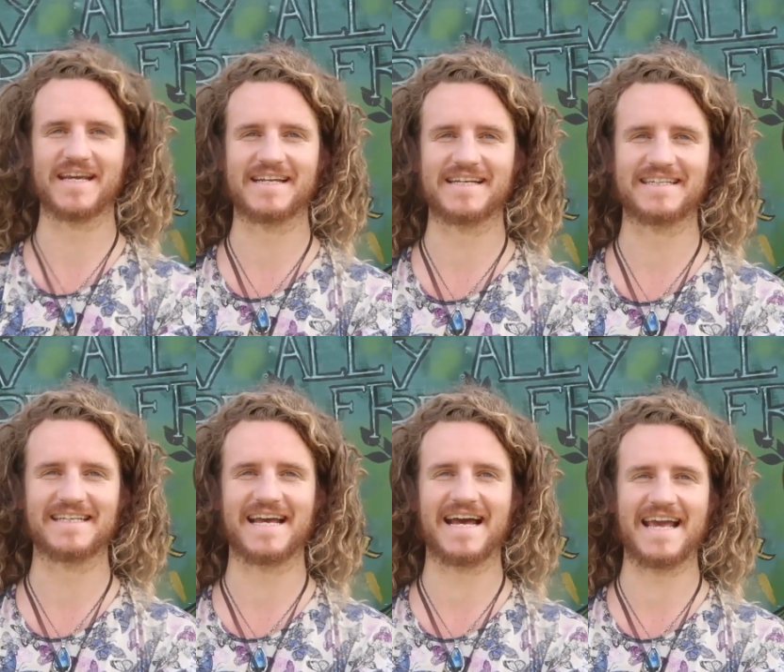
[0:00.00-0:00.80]
Oh, yeah,
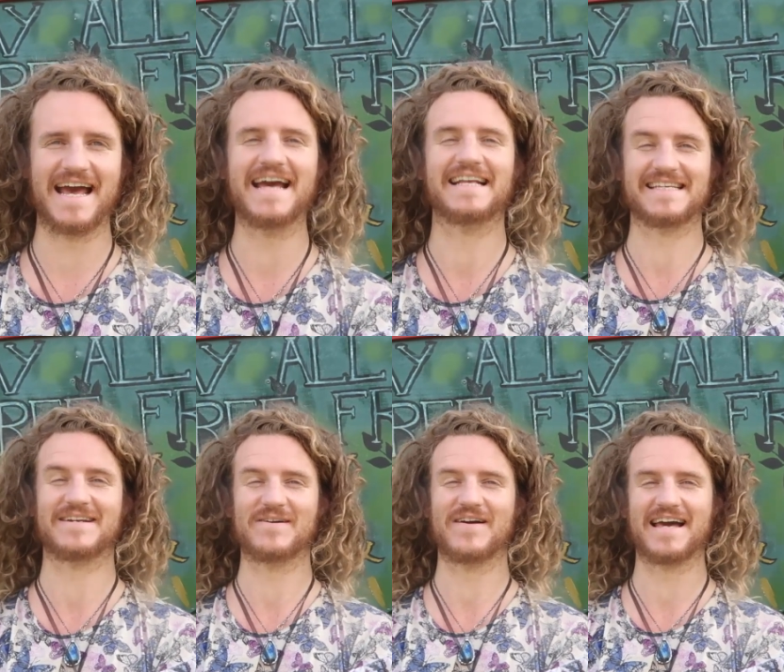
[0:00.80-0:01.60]
Yeah, yeah, it
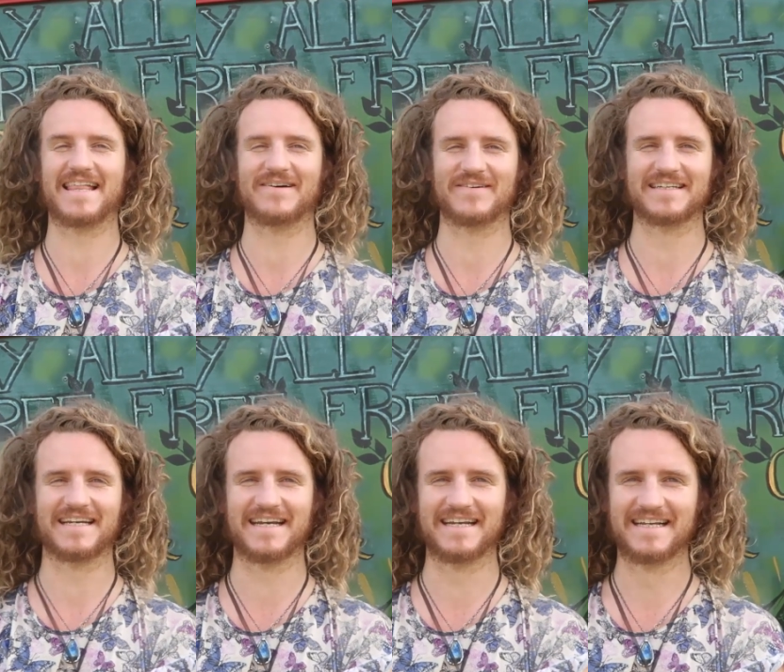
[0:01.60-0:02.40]
did all right. and you one, got in
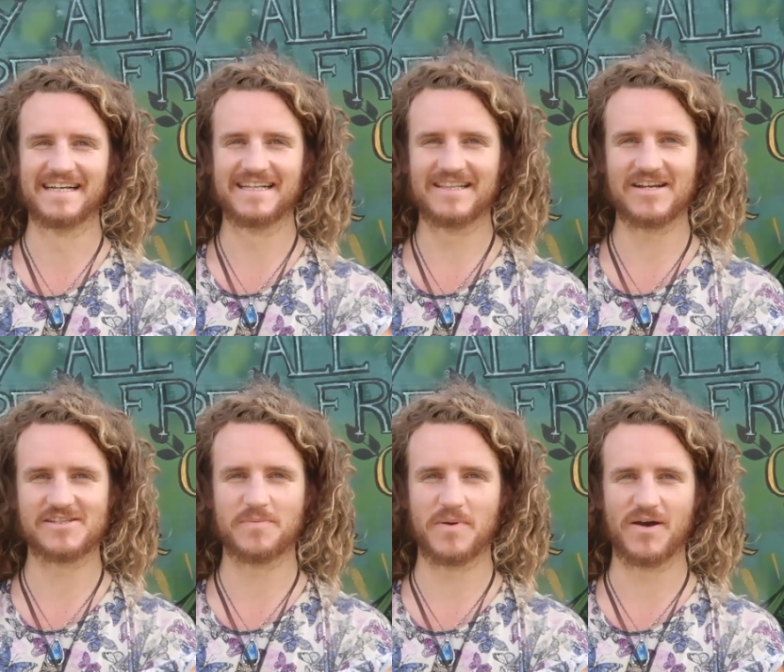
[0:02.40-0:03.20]
yeah. the papers for that Lots as
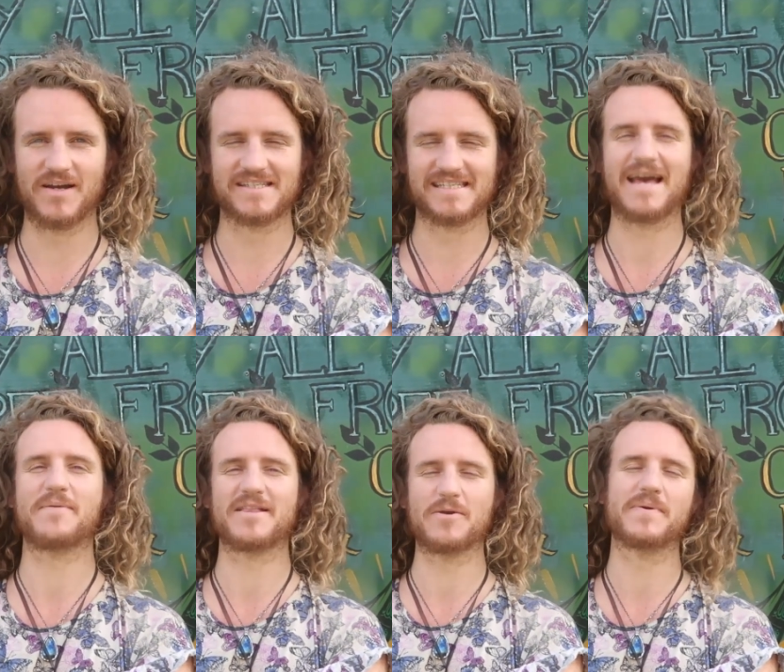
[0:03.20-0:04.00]
well. Supporters. Yeah,
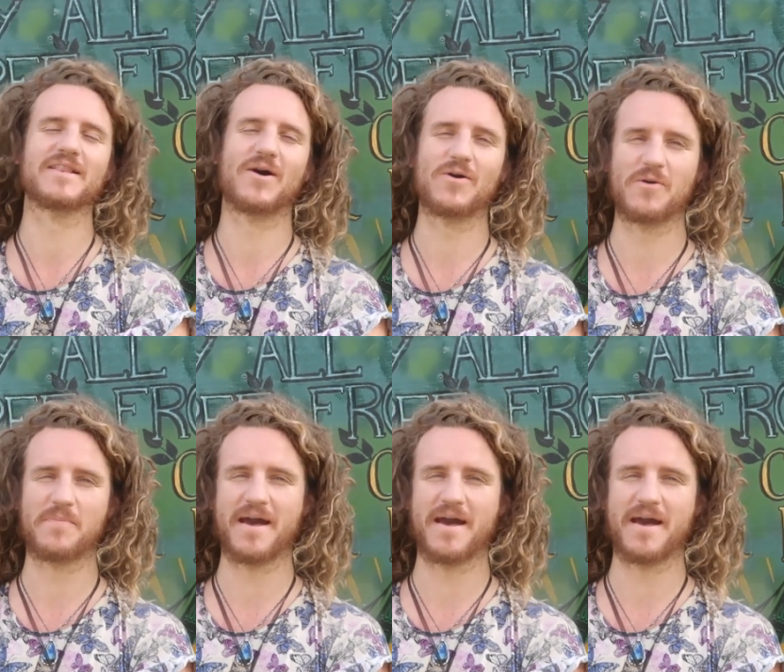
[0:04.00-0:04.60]
we ended up in local